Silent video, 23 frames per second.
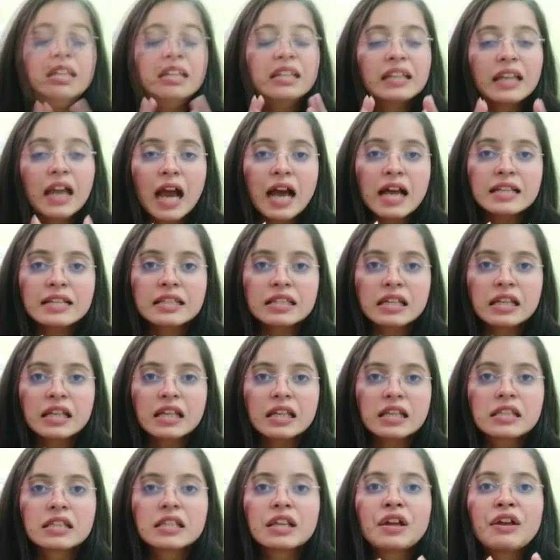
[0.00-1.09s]
Last
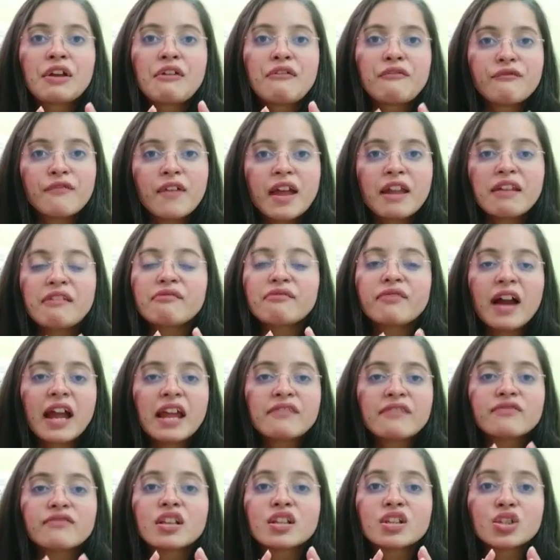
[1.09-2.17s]
is, when
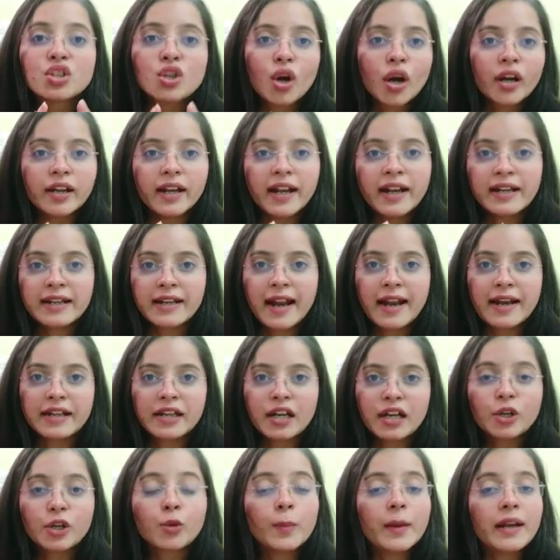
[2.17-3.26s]
wife is not
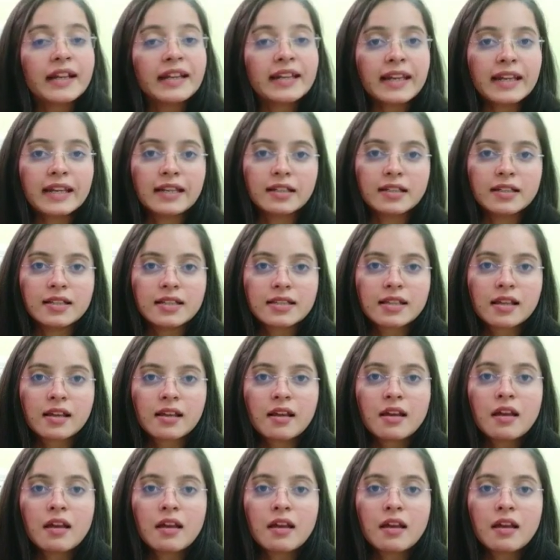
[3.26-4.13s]
entitled to maintenance.